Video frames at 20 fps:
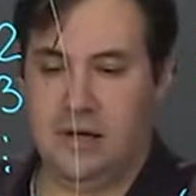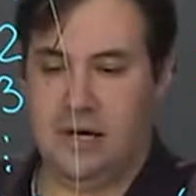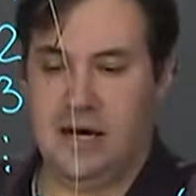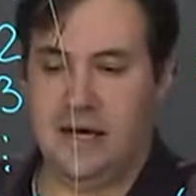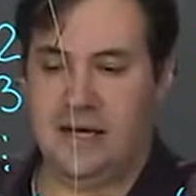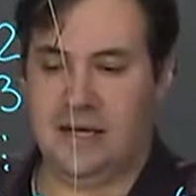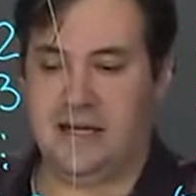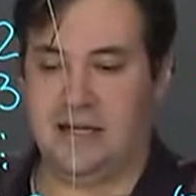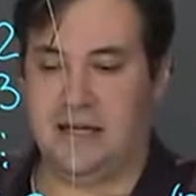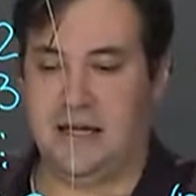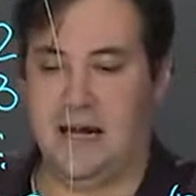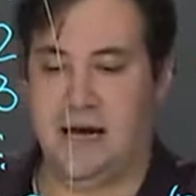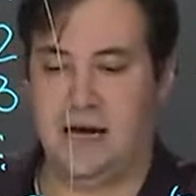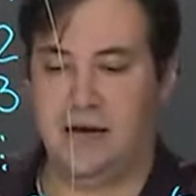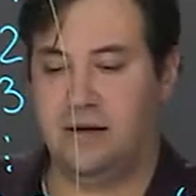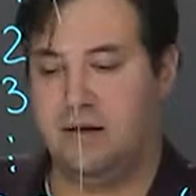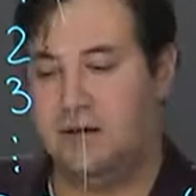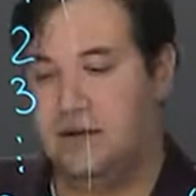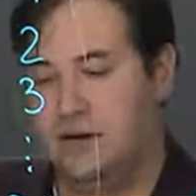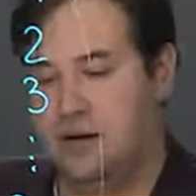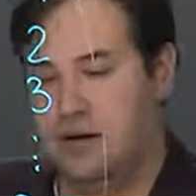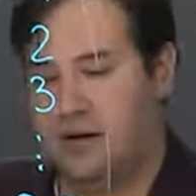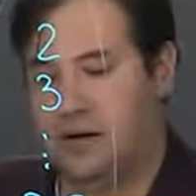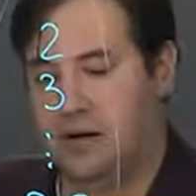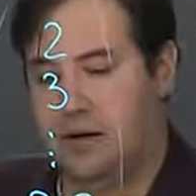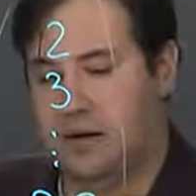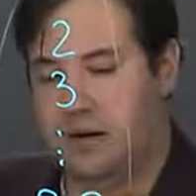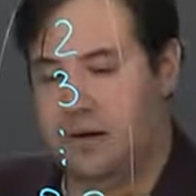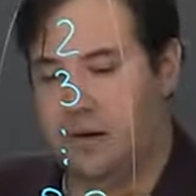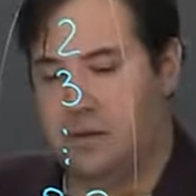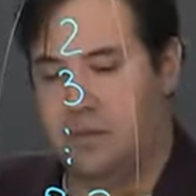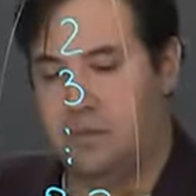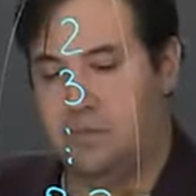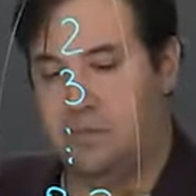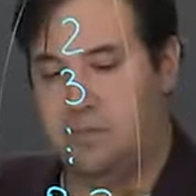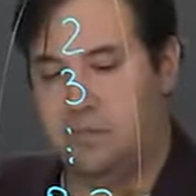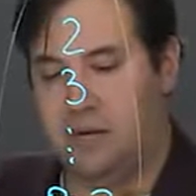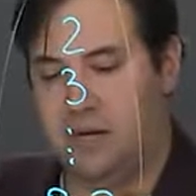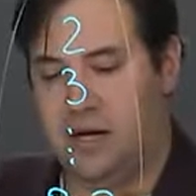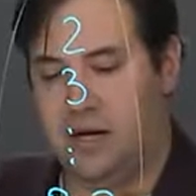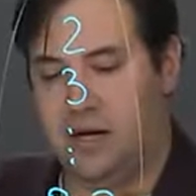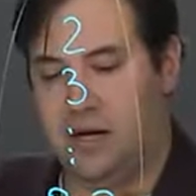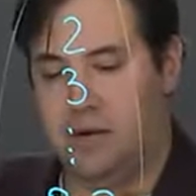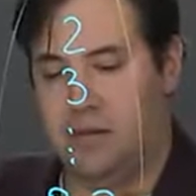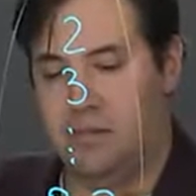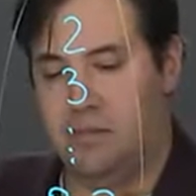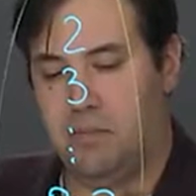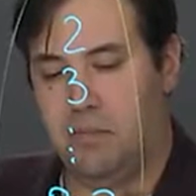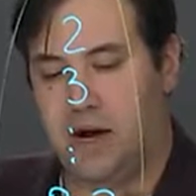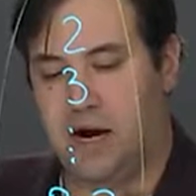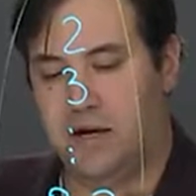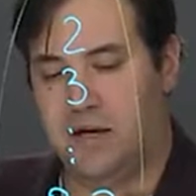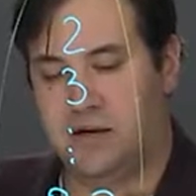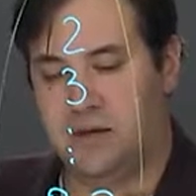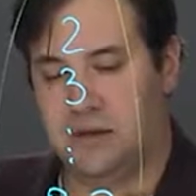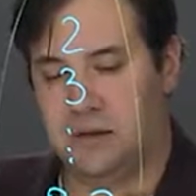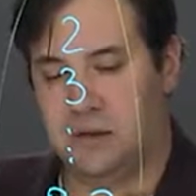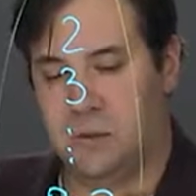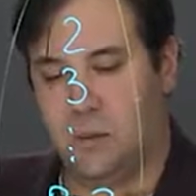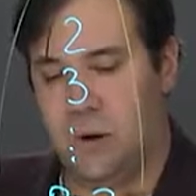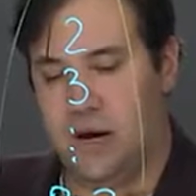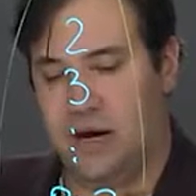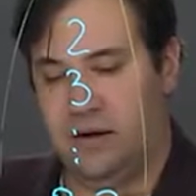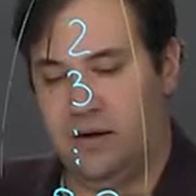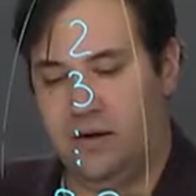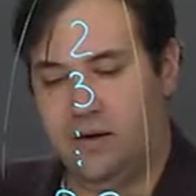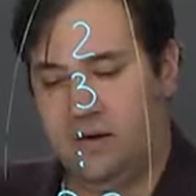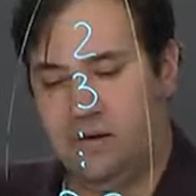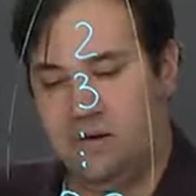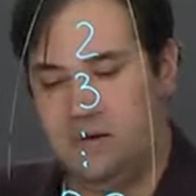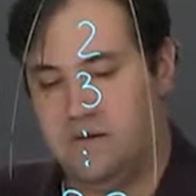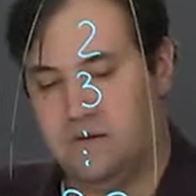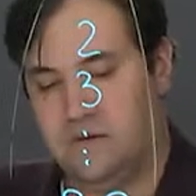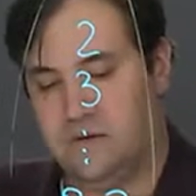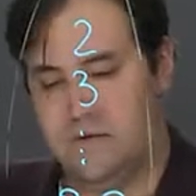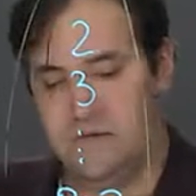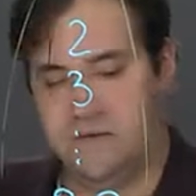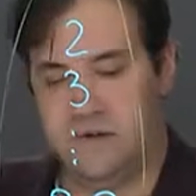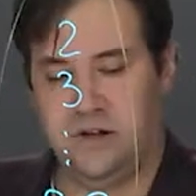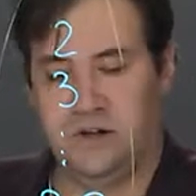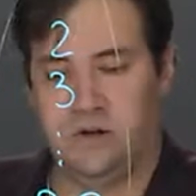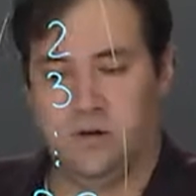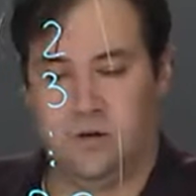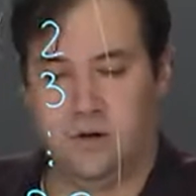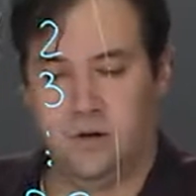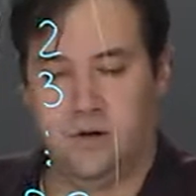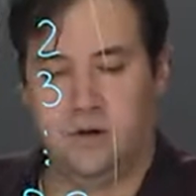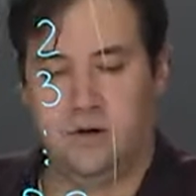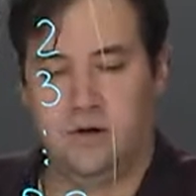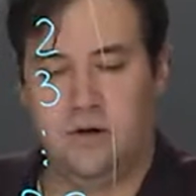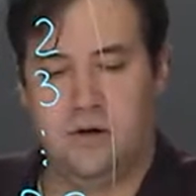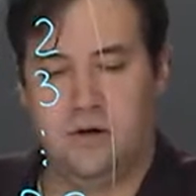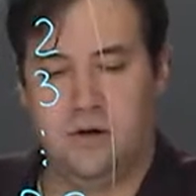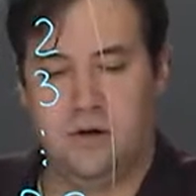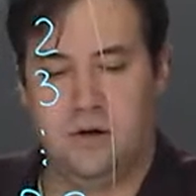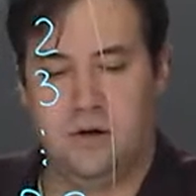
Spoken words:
and gain p minus 1 factorial,